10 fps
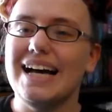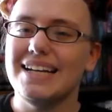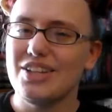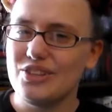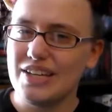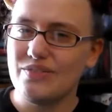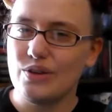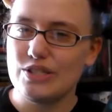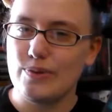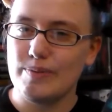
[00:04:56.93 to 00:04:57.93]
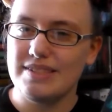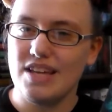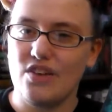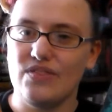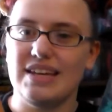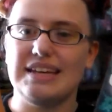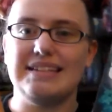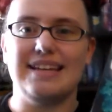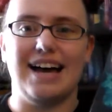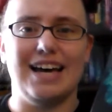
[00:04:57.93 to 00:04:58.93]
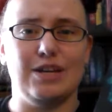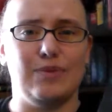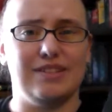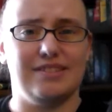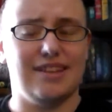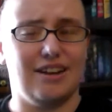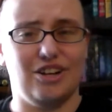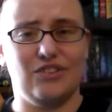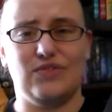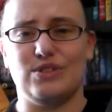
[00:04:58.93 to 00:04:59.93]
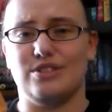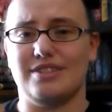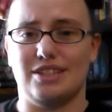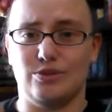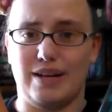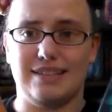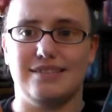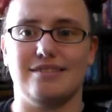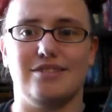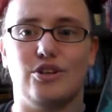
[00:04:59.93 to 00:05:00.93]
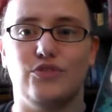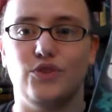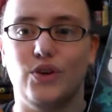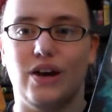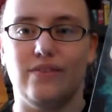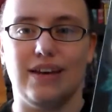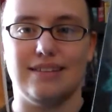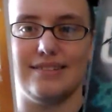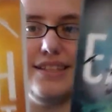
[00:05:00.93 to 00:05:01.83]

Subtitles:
Another thing I've noticed about myself is I am a sucker for silhouettes. So if you have a